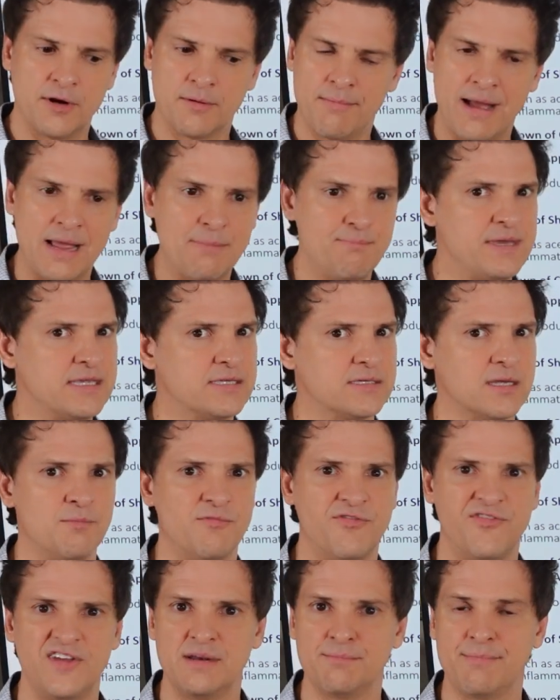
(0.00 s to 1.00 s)
might be some
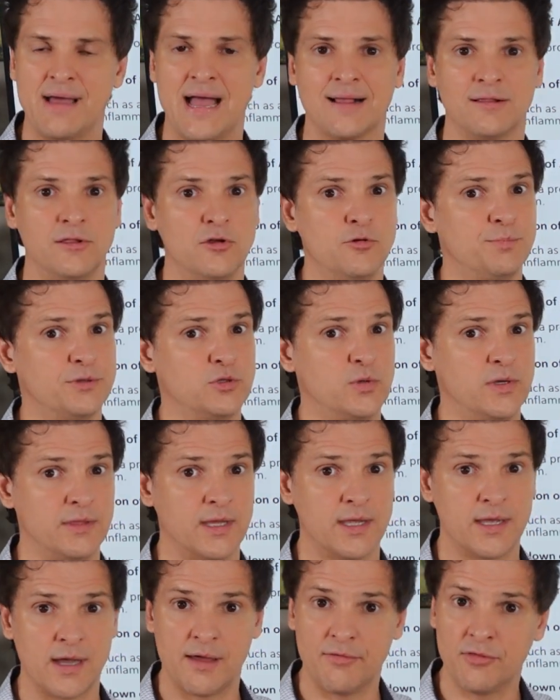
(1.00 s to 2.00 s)
feedback loop between the
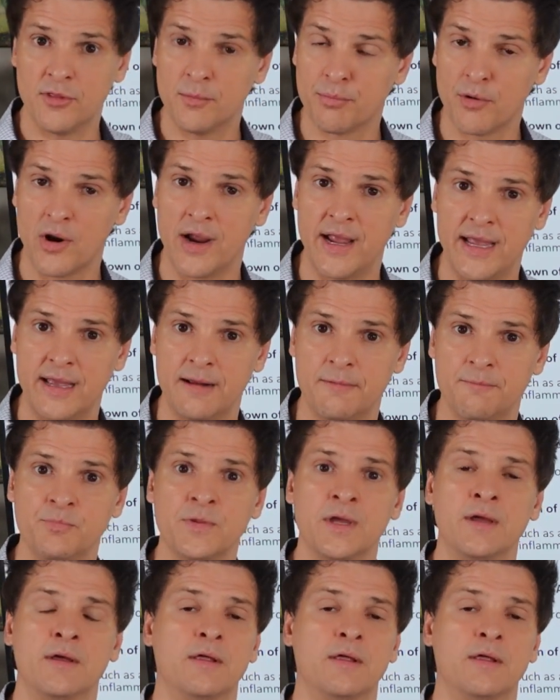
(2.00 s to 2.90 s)
gut and the brain,